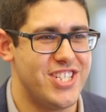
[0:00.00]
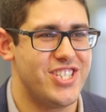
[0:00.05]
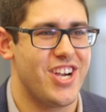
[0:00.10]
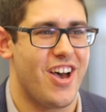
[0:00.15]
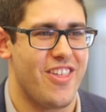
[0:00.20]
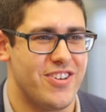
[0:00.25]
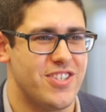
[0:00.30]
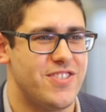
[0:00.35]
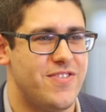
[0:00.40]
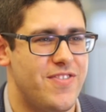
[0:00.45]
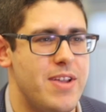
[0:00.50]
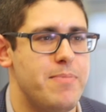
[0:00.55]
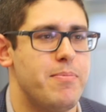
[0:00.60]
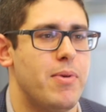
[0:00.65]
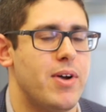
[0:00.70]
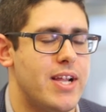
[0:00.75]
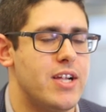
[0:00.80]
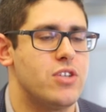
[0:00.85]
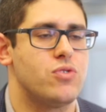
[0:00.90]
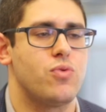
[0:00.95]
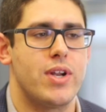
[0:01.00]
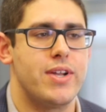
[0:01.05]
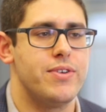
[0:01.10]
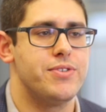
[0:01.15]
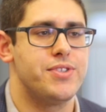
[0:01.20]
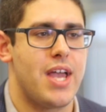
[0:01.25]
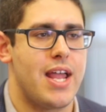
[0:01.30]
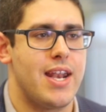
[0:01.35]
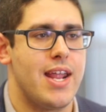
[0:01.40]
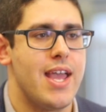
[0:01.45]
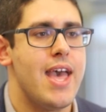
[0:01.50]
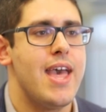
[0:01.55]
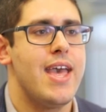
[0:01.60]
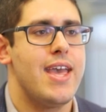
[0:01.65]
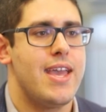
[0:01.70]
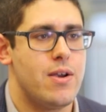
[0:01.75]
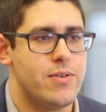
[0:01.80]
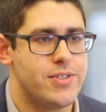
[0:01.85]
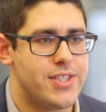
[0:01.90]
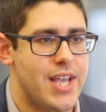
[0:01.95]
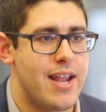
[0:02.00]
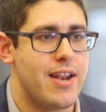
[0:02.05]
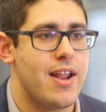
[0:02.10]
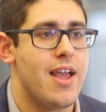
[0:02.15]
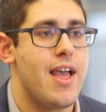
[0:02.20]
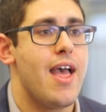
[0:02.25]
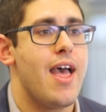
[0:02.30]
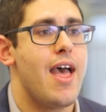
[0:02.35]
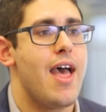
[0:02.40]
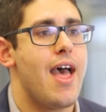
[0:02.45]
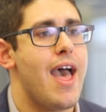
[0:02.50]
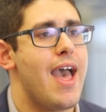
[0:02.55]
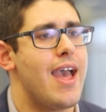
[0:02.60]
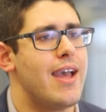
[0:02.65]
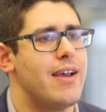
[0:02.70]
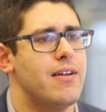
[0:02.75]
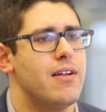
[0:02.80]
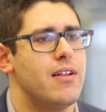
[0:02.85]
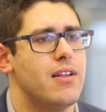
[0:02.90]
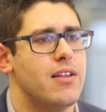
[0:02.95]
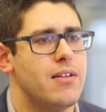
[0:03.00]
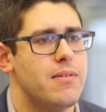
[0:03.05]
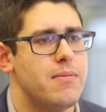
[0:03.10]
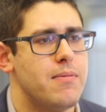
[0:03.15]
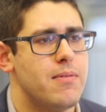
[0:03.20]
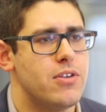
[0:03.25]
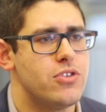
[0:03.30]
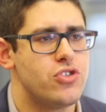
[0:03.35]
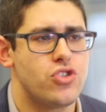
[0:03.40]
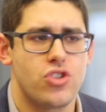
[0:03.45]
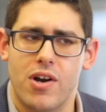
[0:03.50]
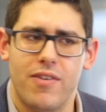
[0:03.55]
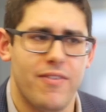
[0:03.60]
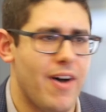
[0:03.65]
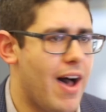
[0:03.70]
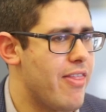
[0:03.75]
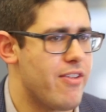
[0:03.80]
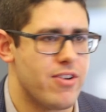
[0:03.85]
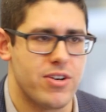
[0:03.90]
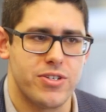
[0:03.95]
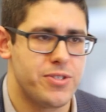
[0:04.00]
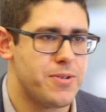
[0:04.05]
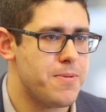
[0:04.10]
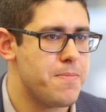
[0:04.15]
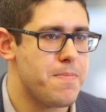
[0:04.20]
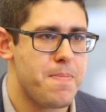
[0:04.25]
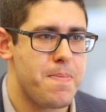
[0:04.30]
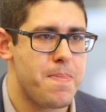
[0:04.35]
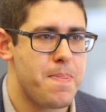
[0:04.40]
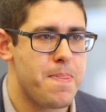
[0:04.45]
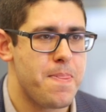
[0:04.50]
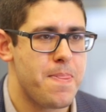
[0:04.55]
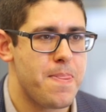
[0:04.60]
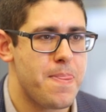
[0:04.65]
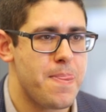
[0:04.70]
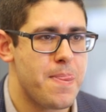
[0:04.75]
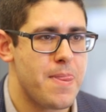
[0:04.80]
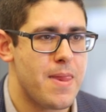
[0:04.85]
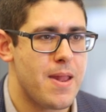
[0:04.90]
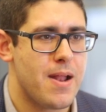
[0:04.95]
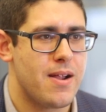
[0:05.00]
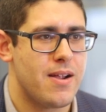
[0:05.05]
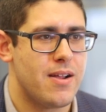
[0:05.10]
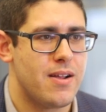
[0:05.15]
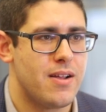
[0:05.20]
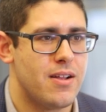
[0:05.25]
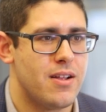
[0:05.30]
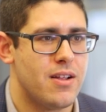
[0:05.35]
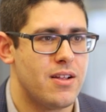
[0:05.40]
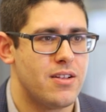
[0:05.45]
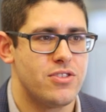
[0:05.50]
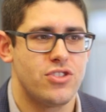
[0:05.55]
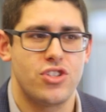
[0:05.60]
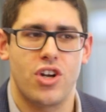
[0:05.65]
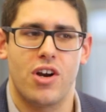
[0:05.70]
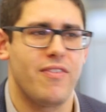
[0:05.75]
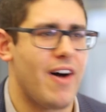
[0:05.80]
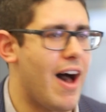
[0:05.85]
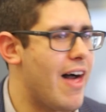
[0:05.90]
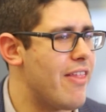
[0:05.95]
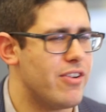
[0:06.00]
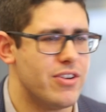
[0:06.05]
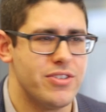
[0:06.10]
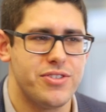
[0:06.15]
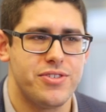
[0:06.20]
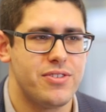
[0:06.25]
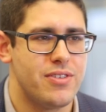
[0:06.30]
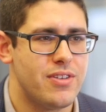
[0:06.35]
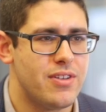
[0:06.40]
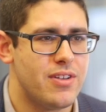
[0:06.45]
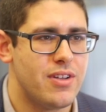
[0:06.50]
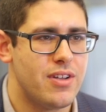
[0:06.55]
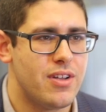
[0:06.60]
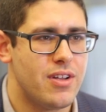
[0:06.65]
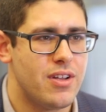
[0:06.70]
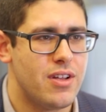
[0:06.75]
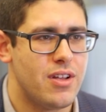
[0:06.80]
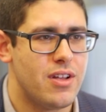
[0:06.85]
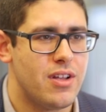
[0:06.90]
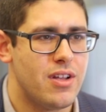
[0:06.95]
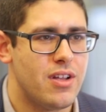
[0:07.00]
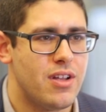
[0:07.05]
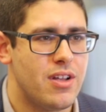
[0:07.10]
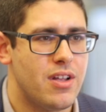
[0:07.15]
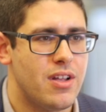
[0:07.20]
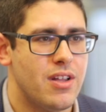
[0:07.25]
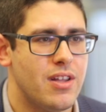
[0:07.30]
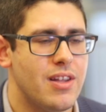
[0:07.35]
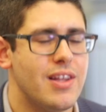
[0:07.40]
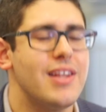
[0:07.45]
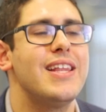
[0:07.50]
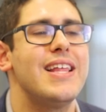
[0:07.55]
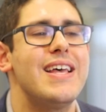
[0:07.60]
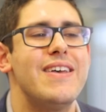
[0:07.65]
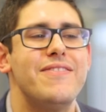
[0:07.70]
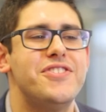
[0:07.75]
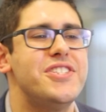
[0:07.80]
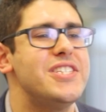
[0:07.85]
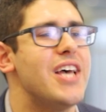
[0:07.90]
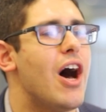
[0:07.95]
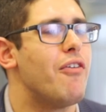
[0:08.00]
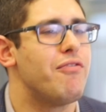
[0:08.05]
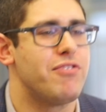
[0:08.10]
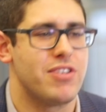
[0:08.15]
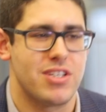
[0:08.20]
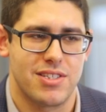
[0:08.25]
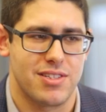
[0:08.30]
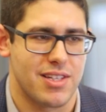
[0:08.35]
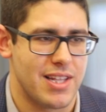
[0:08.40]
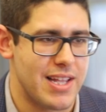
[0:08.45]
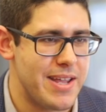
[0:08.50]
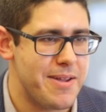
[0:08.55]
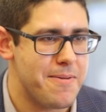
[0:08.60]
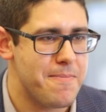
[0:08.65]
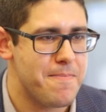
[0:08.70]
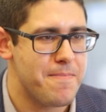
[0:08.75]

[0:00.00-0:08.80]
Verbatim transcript: each other's feet, but here's what He was saying. He was saying, hey, serve others. Serve others. Live selflessly.